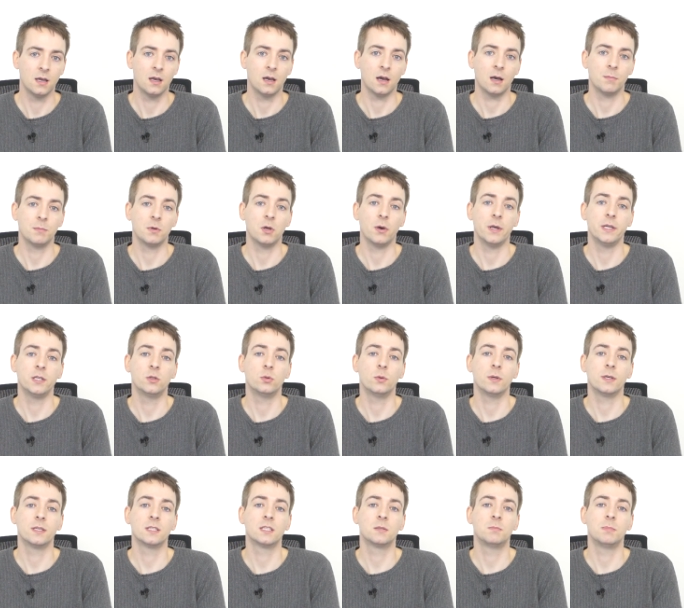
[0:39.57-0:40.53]
I'm going to
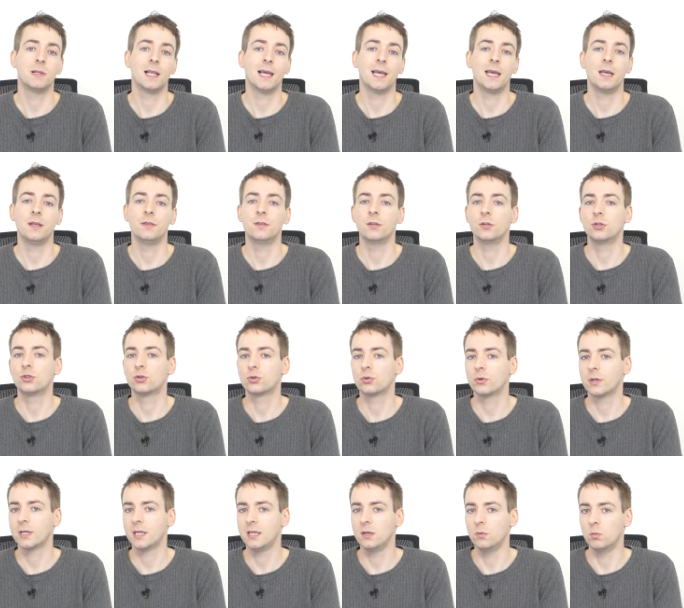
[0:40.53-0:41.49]
explain the
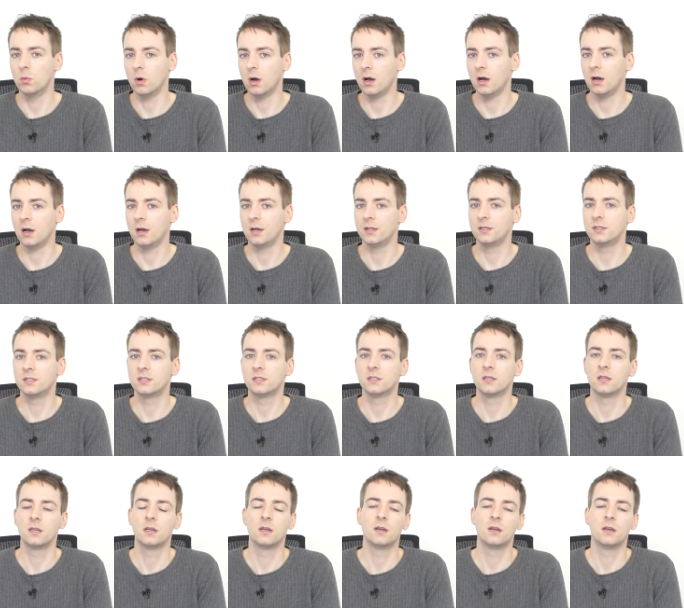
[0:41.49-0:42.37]
tricky words,